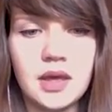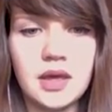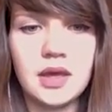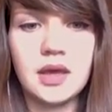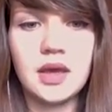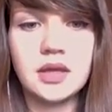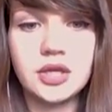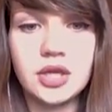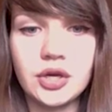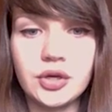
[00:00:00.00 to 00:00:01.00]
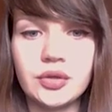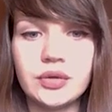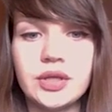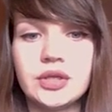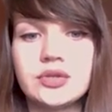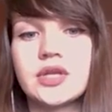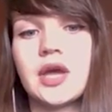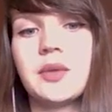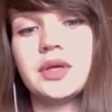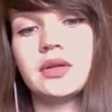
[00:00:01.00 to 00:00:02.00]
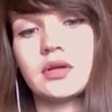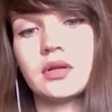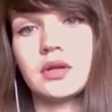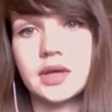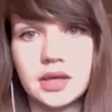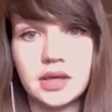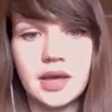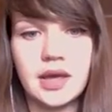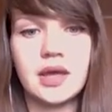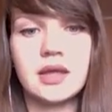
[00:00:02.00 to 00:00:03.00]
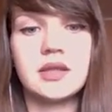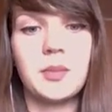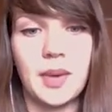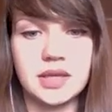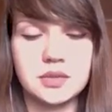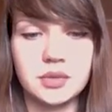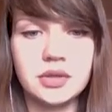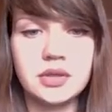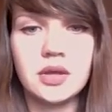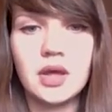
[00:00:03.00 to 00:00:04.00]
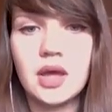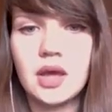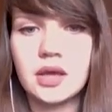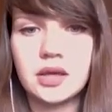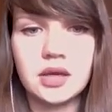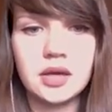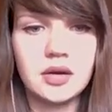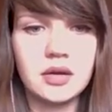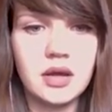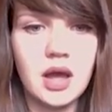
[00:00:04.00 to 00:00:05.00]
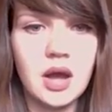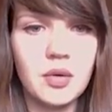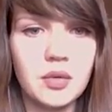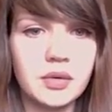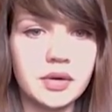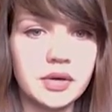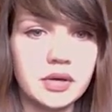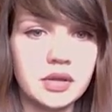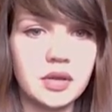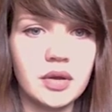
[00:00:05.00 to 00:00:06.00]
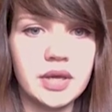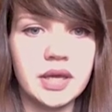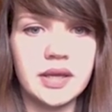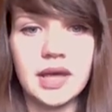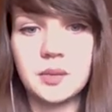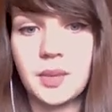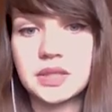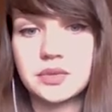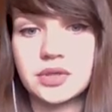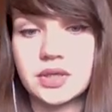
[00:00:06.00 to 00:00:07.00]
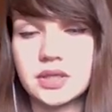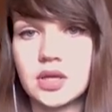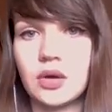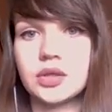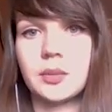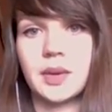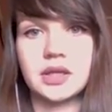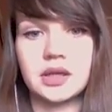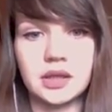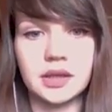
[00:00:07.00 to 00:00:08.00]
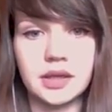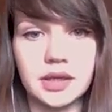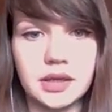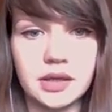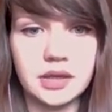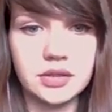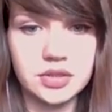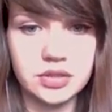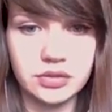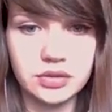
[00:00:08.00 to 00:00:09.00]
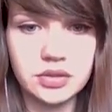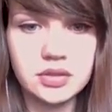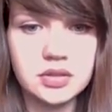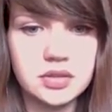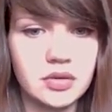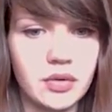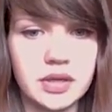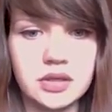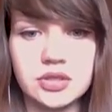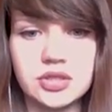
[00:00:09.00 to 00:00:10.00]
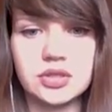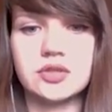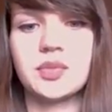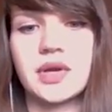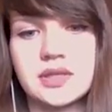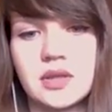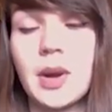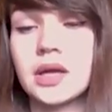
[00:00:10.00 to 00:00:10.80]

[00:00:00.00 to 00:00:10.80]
And here you need to type in your login and the password. Here our login and password is automatically inserted, so I need to press the